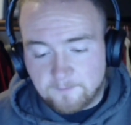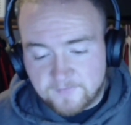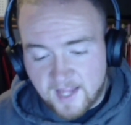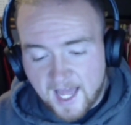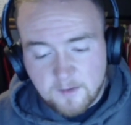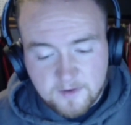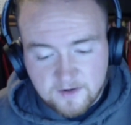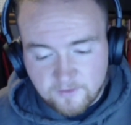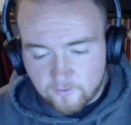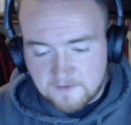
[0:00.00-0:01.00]
They had a bit
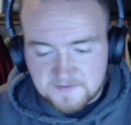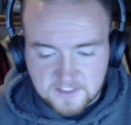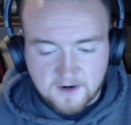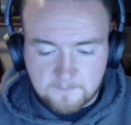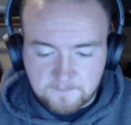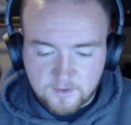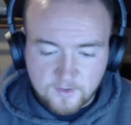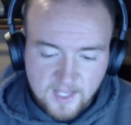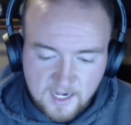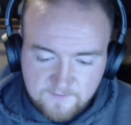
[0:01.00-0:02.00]
of a rough start. There were
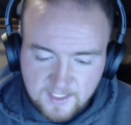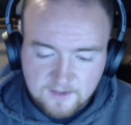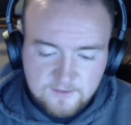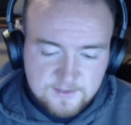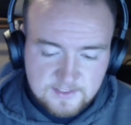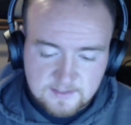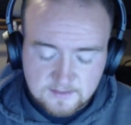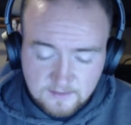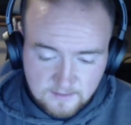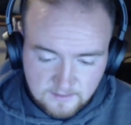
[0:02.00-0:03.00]
a lot of yellows
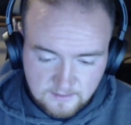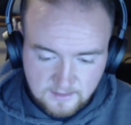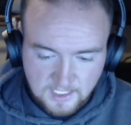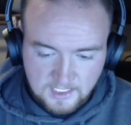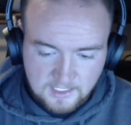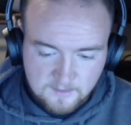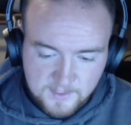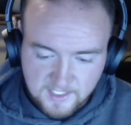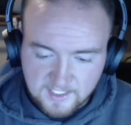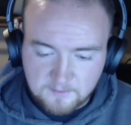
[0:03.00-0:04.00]
in the
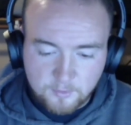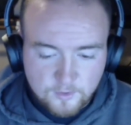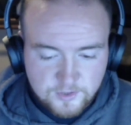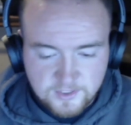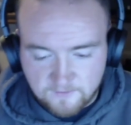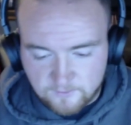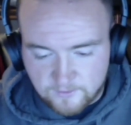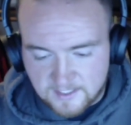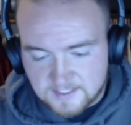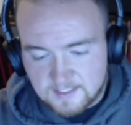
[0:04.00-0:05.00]
beginning portion of the
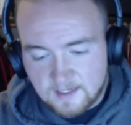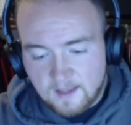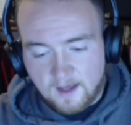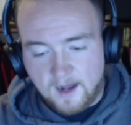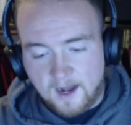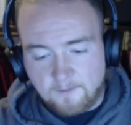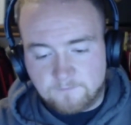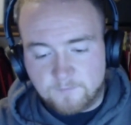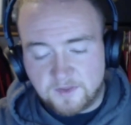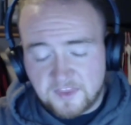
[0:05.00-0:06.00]
race,
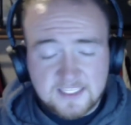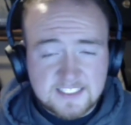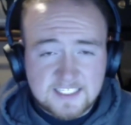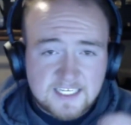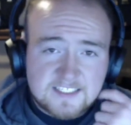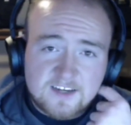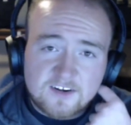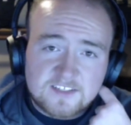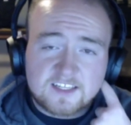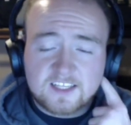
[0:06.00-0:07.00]
but things did
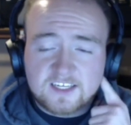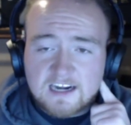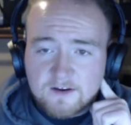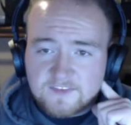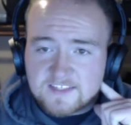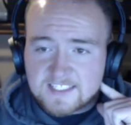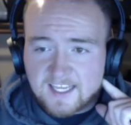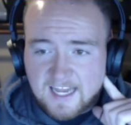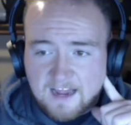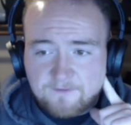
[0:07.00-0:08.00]
start to clear out in the
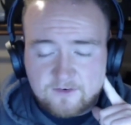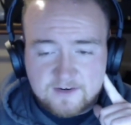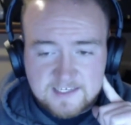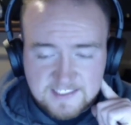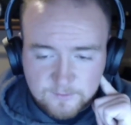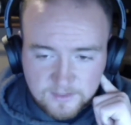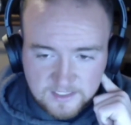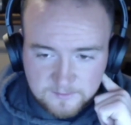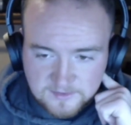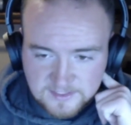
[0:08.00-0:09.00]
second half of the race. They were
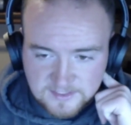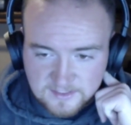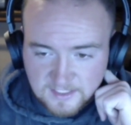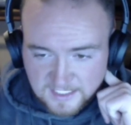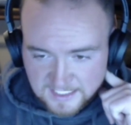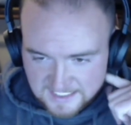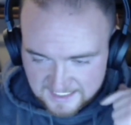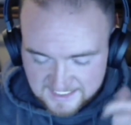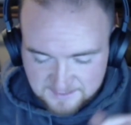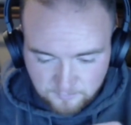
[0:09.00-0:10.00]
able to
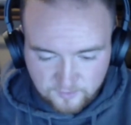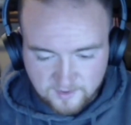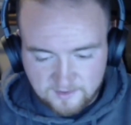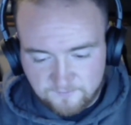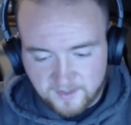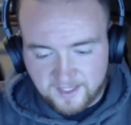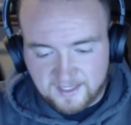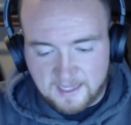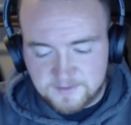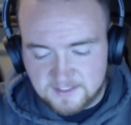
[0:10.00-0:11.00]
get some more green flag
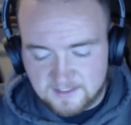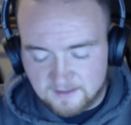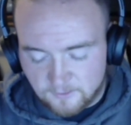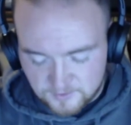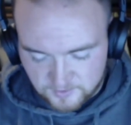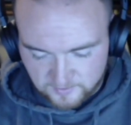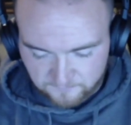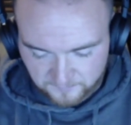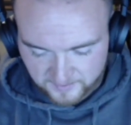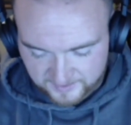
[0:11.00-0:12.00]
laps in, and those green
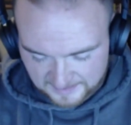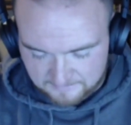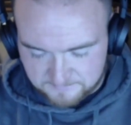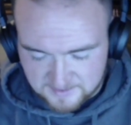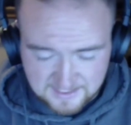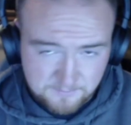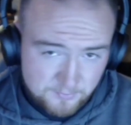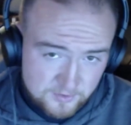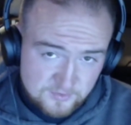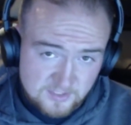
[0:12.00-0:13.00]
flag laps did
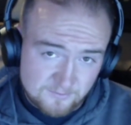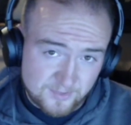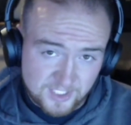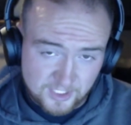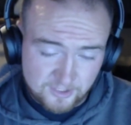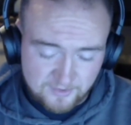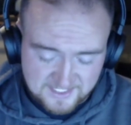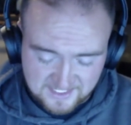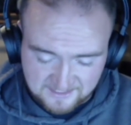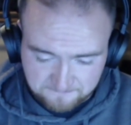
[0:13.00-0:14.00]
produce some really good
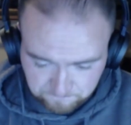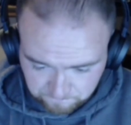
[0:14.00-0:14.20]
racing.